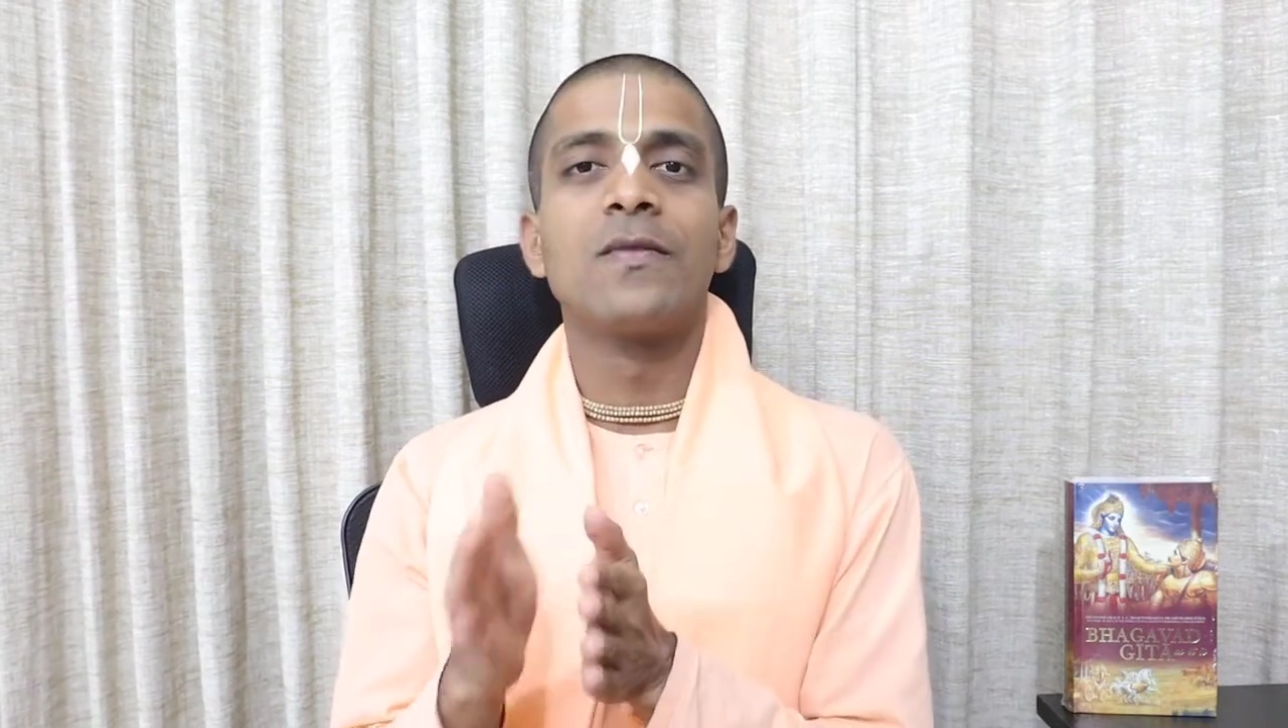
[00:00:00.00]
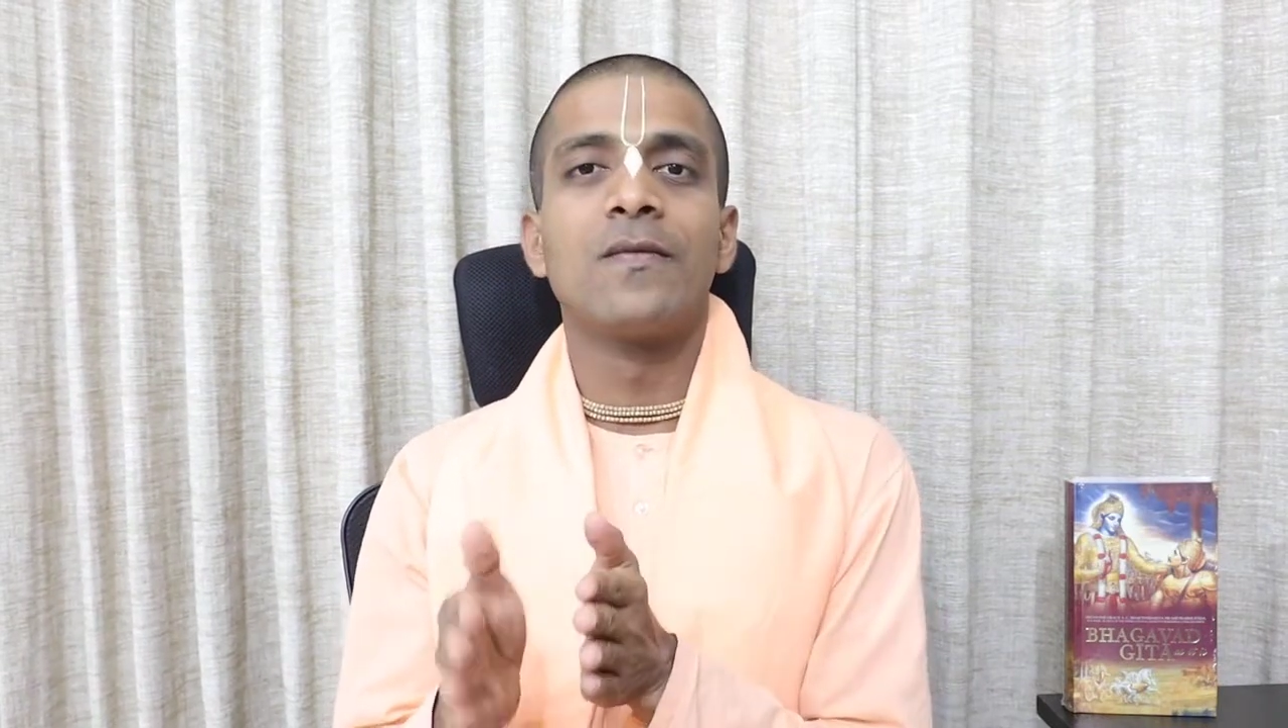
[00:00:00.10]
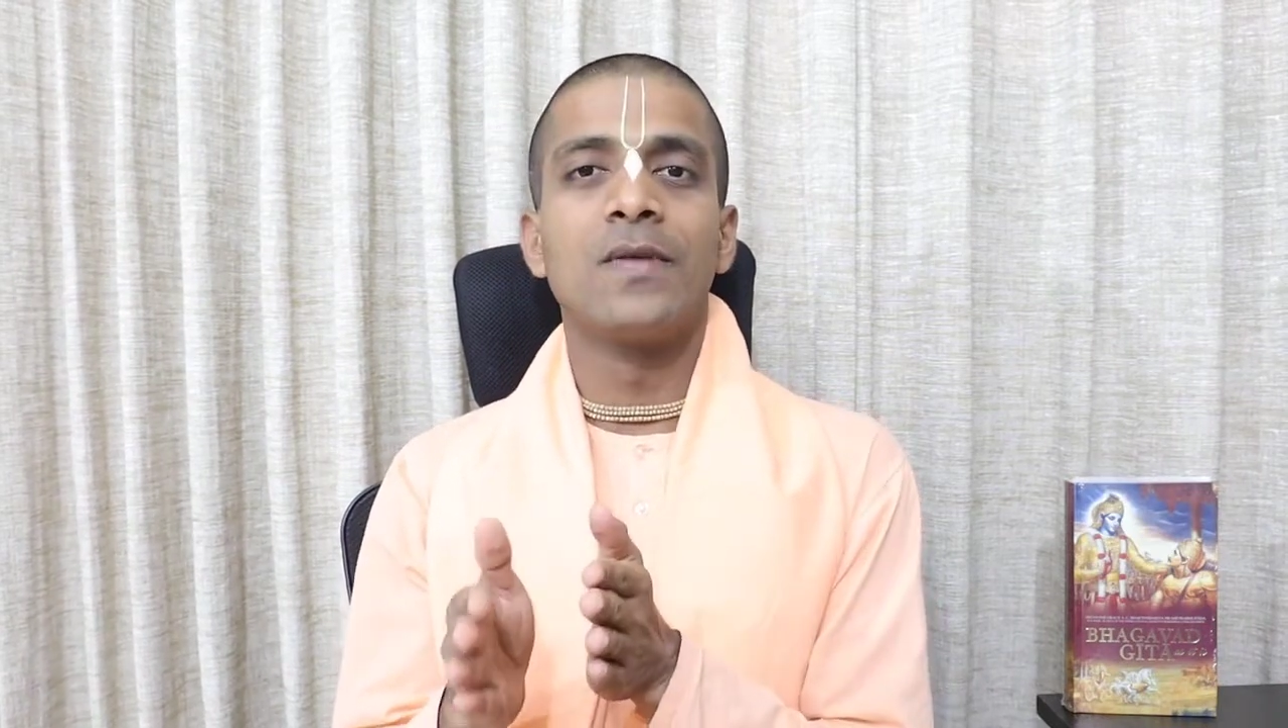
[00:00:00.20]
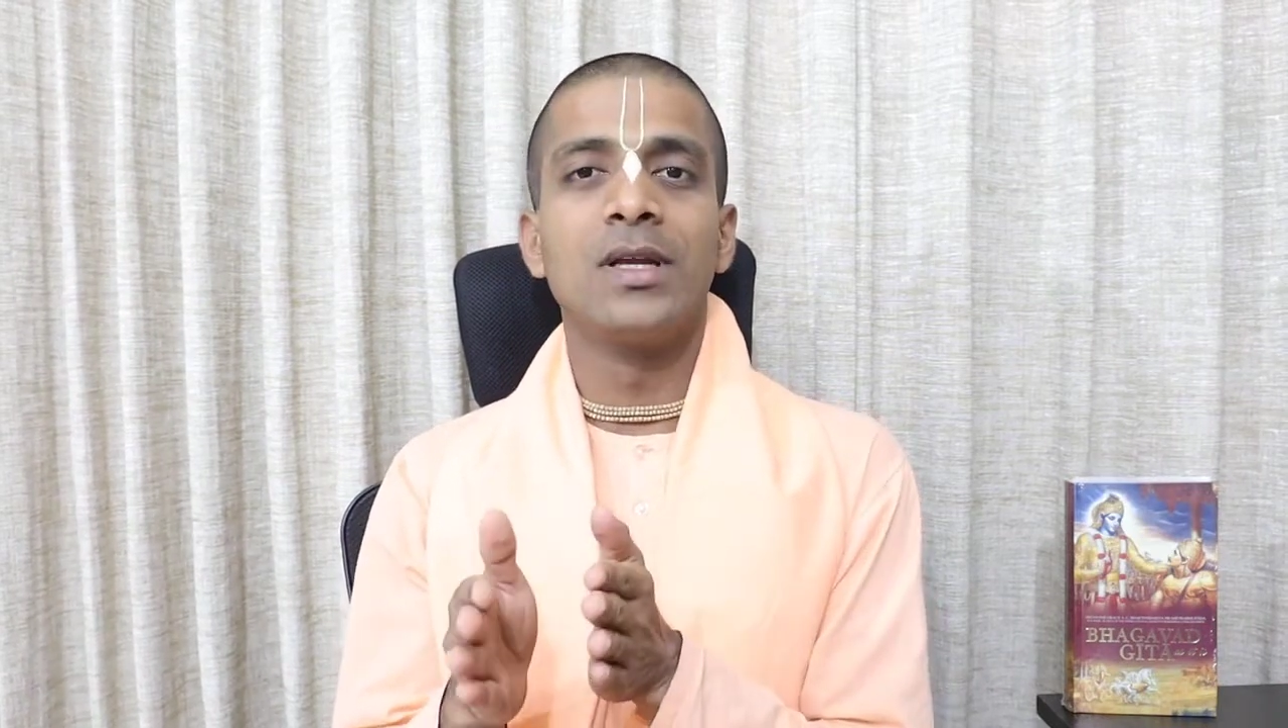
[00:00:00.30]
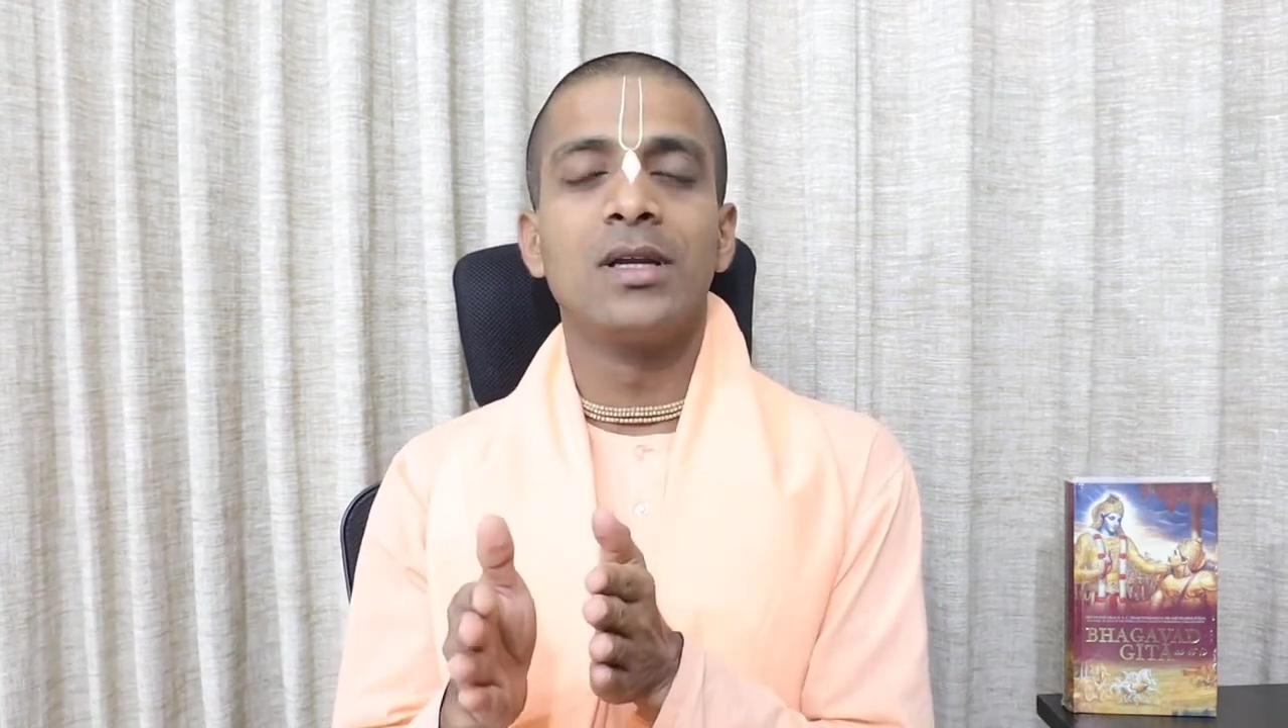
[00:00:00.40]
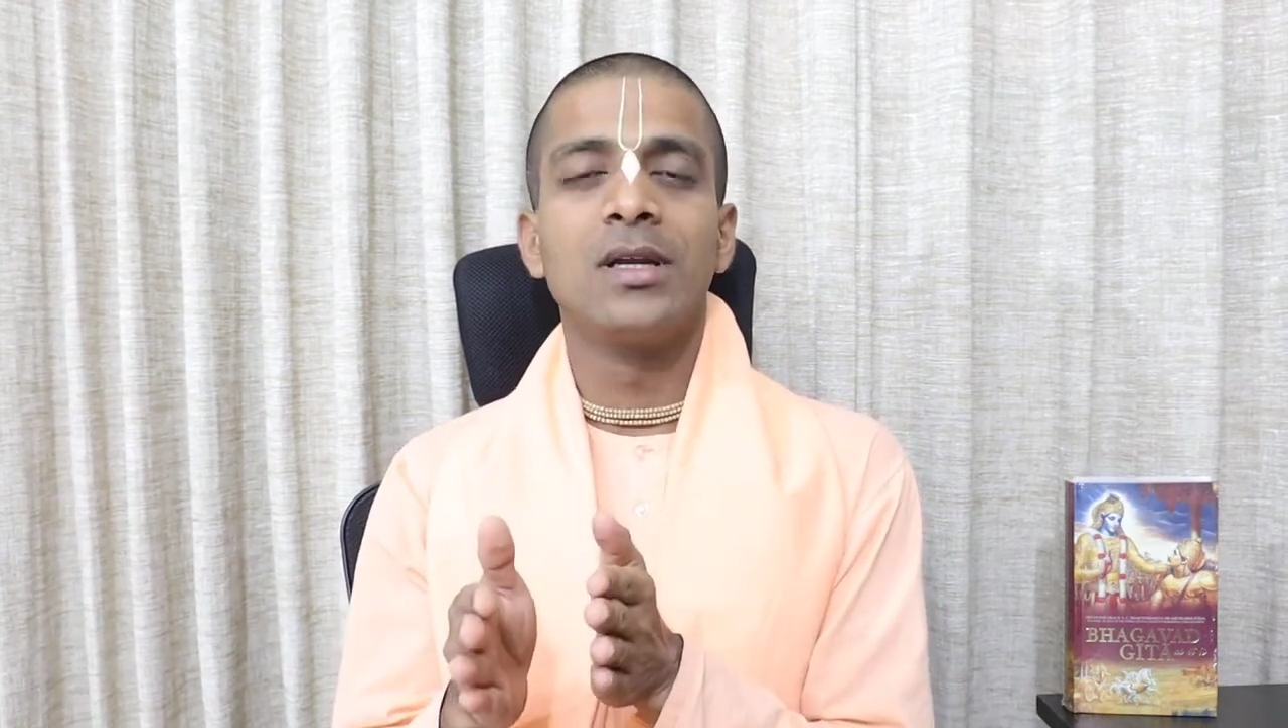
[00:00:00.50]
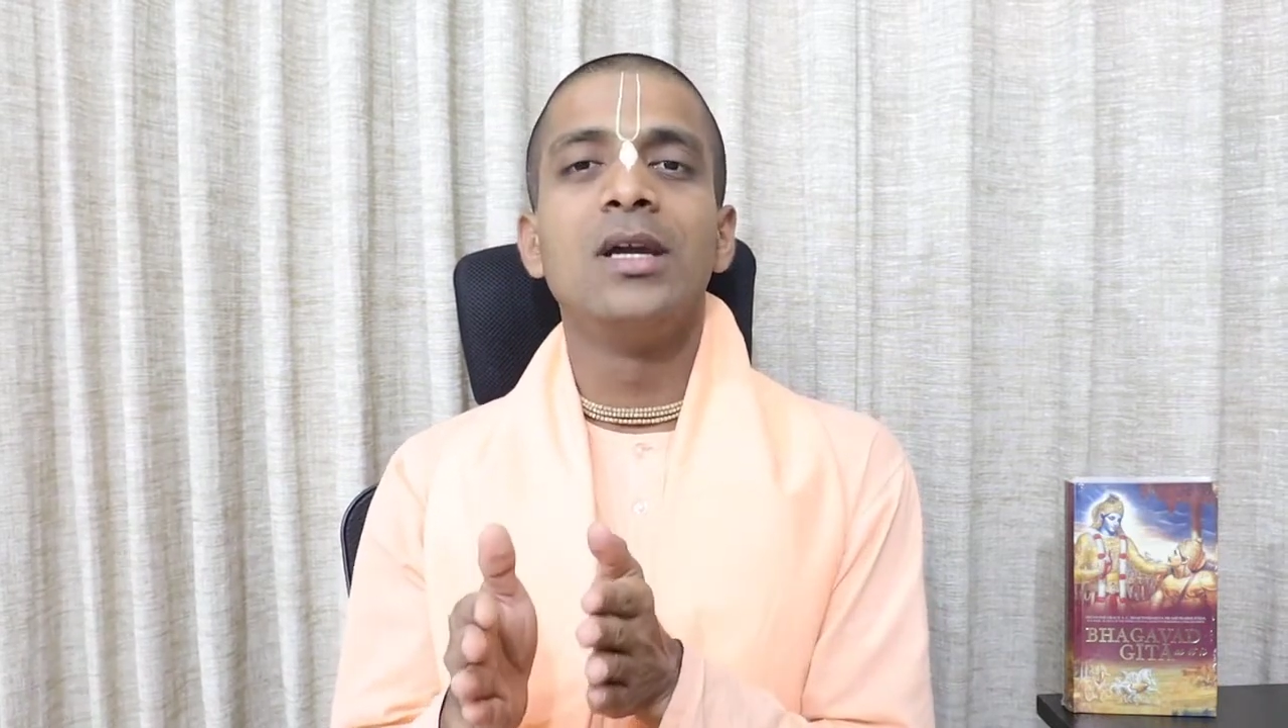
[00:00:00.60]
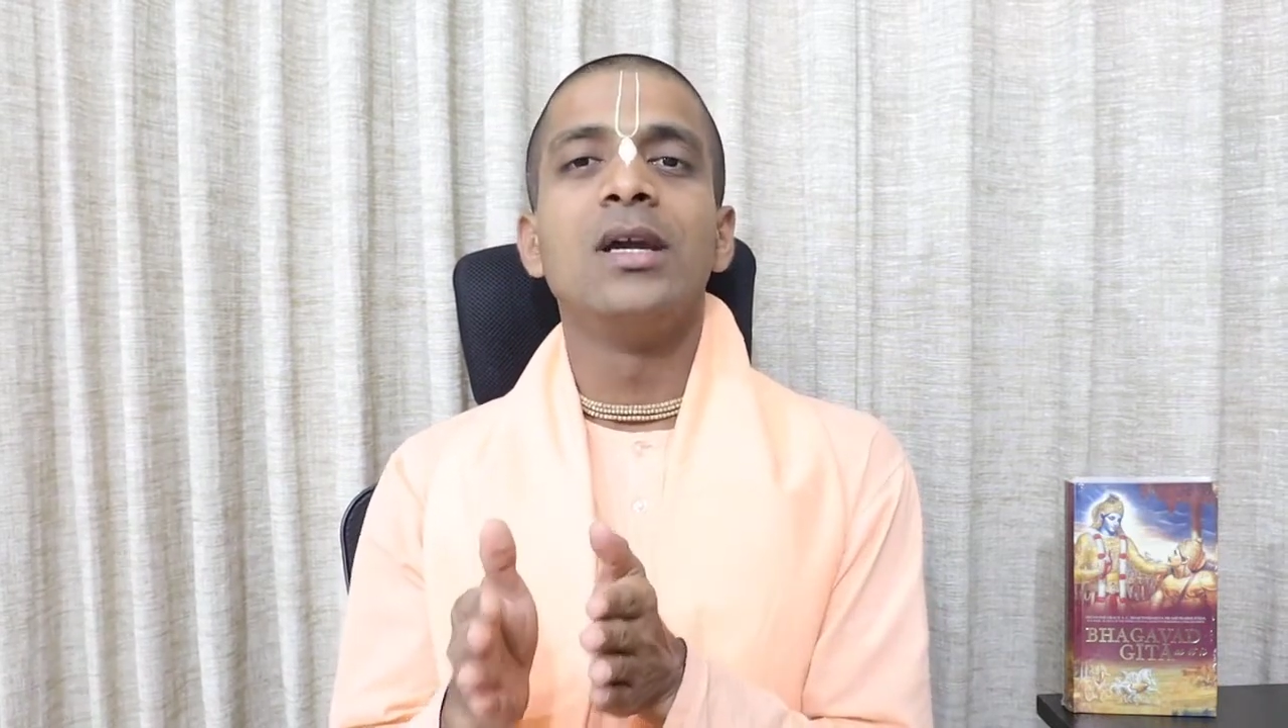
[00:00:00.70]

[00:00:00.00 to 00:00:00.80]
50,